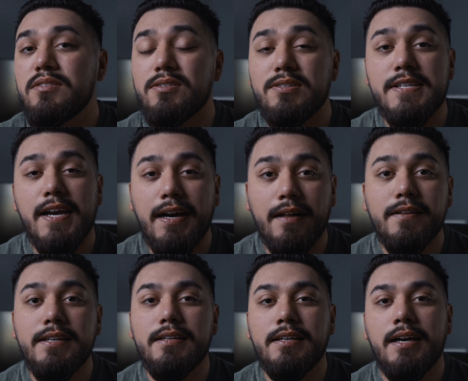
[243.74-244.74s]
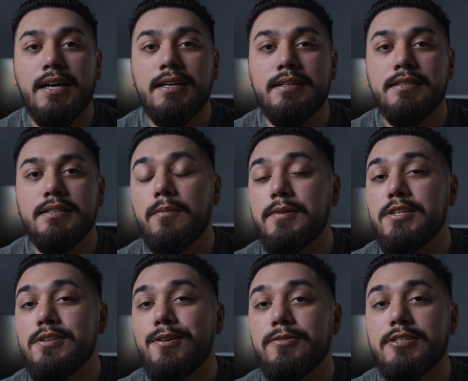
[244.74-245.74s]
your talent yet. Nobody
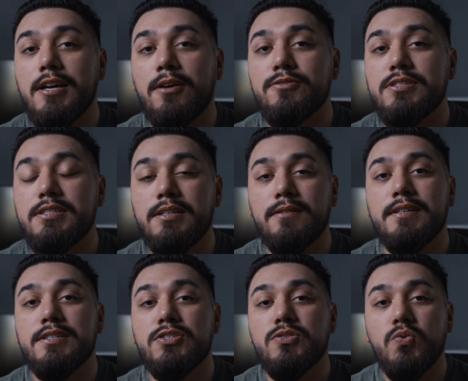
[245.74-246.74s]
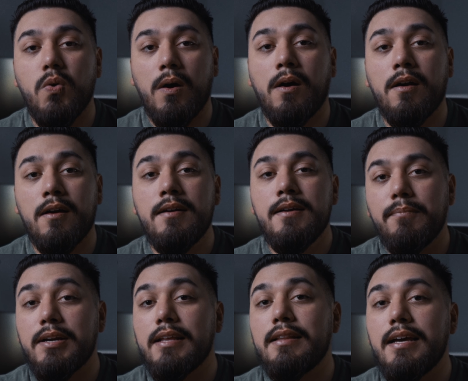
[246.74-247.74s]
knows how serious you are.
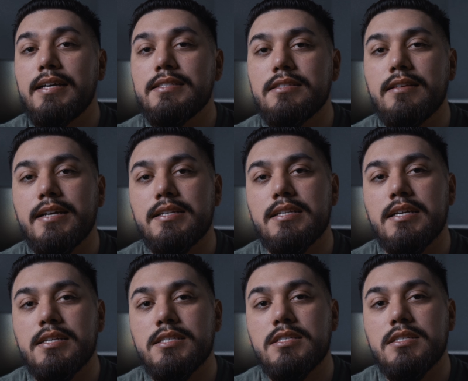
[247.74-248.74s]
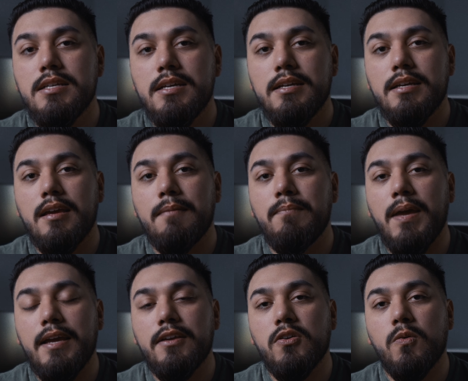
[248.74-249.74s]
But a lens like this can
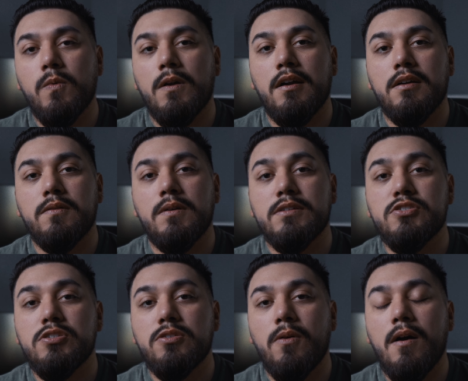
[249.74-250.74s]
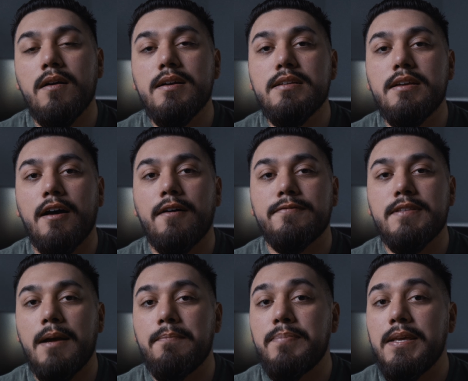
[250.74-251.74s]
make your work look strong enough
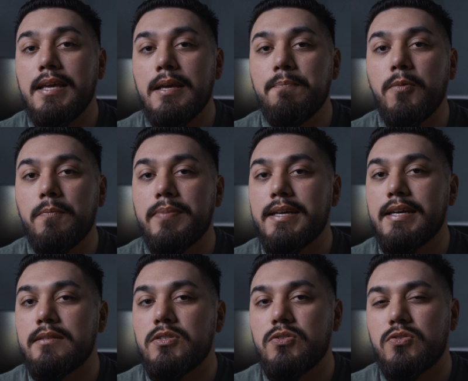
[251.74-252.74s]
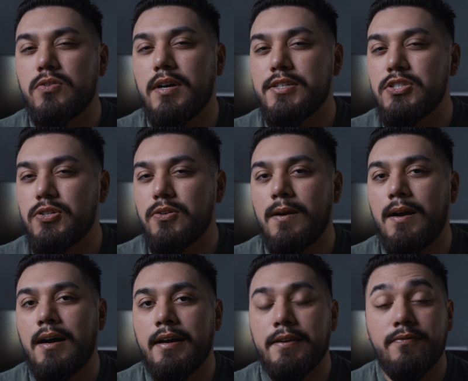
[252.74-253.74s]
that people begin to trust your
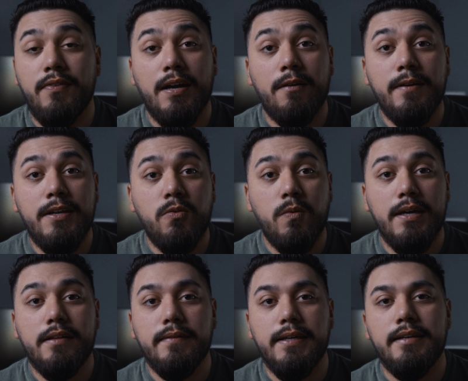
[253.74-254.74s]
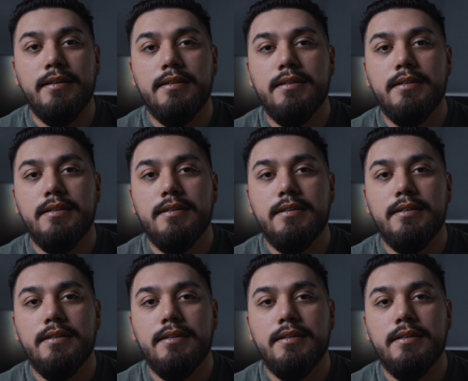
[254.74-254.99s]
eye very quickly.